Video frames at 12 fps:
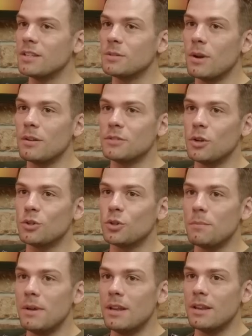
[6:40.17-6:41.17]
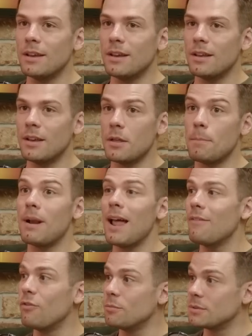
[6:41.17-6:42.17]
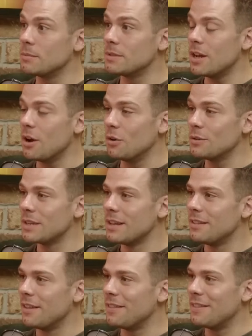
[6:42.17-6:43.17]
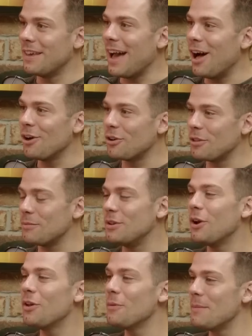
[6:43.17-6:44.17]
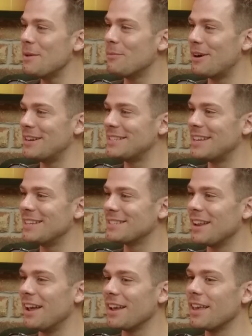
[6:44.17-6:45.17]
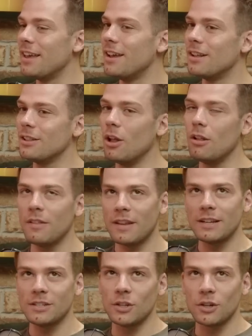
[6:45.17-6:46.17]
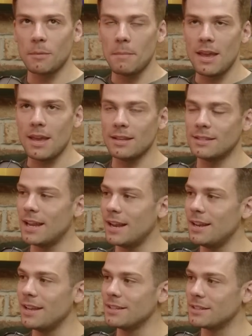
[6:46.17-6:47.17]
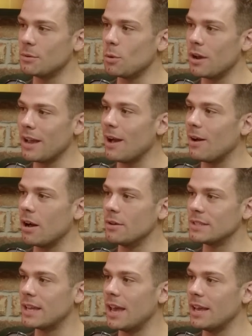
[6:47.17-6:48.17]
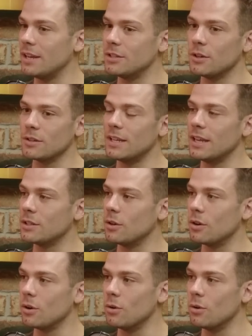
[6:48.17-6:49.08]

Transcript: as well of social media platforms themselves, the, the algorithm, you know the meme where it says like, lol that it took me 10 years to work out I was gay and it took TikTok